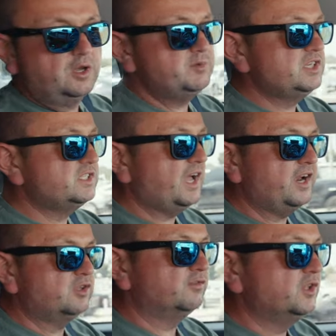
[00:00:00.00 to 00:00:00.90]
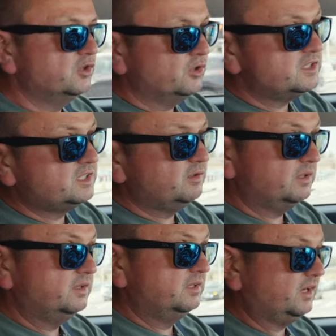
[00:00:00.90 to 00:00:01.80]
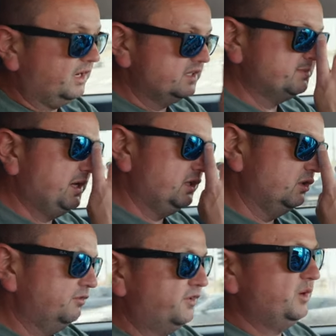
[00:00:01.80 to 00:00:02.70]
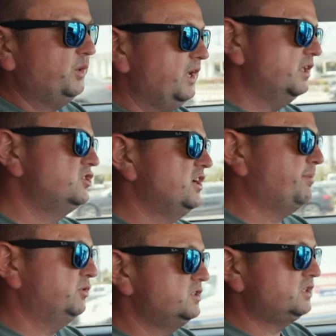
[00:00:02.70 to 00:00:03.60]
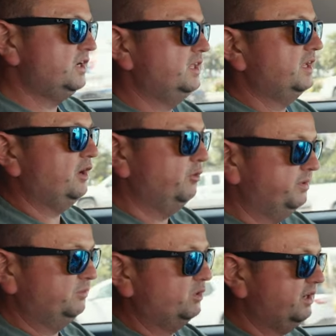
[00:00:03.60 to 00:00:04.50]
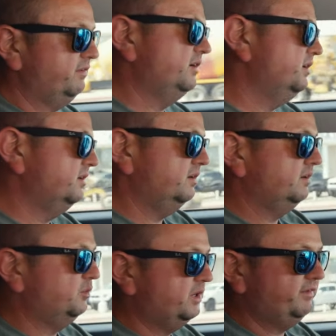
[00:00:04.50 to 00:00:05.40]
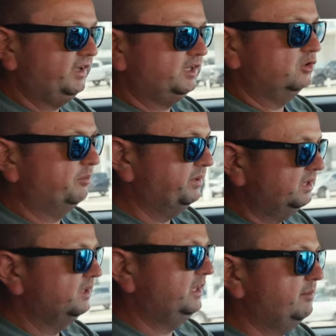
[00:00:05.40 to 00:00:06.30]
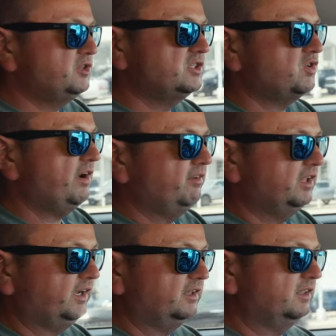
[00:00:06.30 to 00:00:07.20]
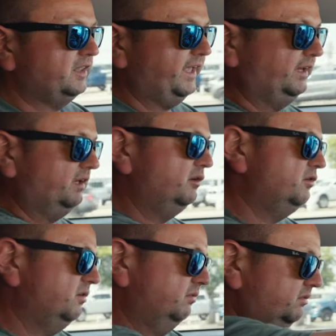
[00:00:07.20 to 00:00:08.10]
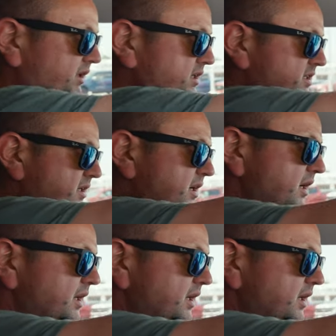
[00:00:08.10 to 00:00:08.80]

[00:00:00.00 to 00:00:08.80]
I'm just tired of the noise the, the car is making on the freeway and jump on the street. I open whatever, uh, whatever I can open and I'm just driving like a tank, you know, there is a